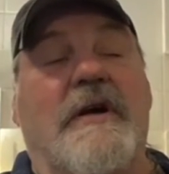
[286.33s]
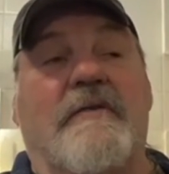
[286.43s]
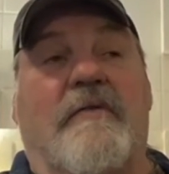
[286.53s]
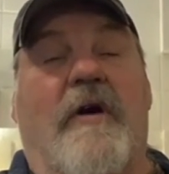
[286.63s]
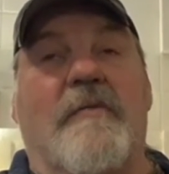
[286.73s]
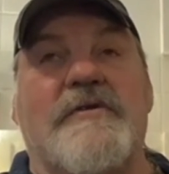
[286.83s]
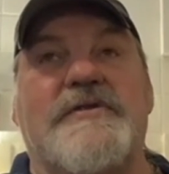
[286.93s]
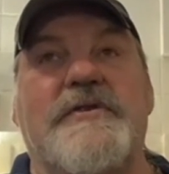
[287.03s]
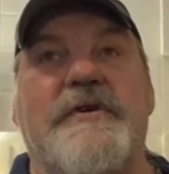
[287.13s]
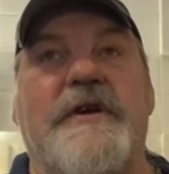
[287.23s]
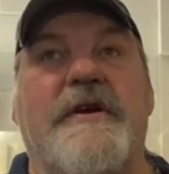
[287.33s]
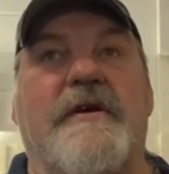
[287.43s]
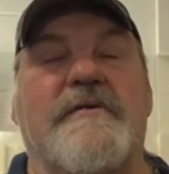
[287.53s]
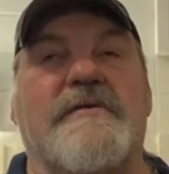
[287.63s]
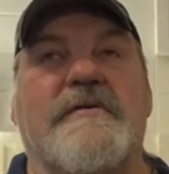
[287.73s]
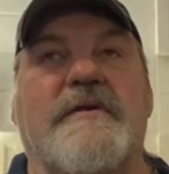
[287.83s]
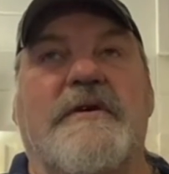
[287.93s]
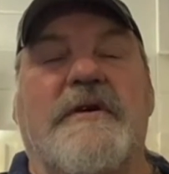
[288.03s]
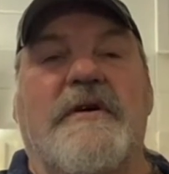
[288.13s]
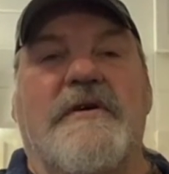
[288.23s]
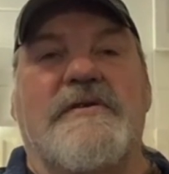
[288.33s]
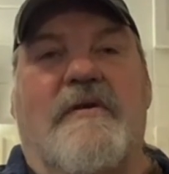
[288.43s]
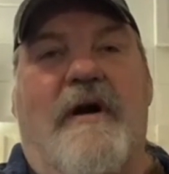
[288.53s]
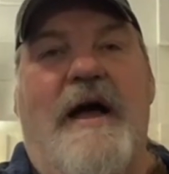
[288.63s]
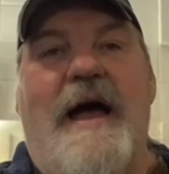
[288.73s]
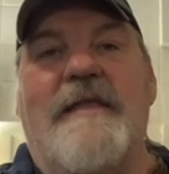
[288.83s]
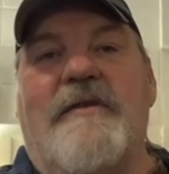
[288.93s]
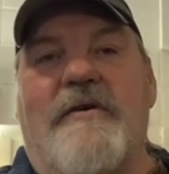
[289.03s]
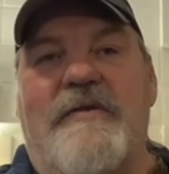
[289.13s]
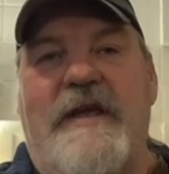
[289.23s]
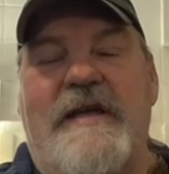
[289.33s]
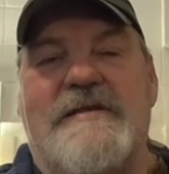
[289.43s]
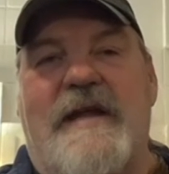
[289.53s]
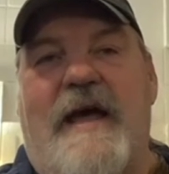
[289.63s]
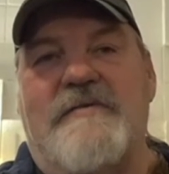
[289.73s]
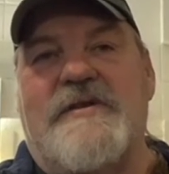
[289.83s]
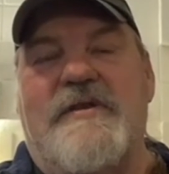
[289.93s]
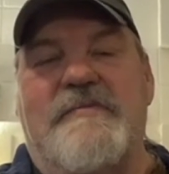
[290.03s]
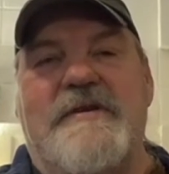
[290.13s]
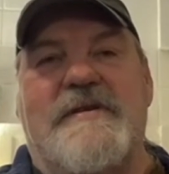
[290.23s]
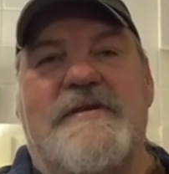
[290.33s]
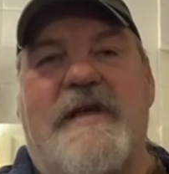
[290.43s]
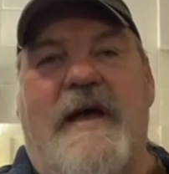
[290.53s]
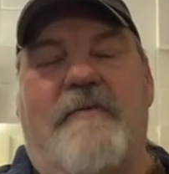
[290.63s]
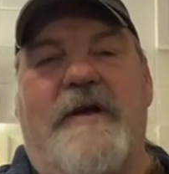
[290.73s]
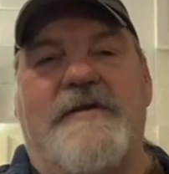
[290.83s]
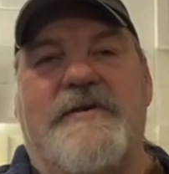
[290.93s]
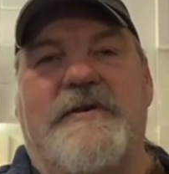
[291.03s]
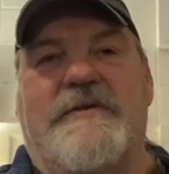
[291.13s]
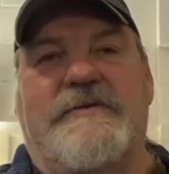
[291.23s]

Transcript: for almost two years. So I, I learned the ins and outs of the business that way too.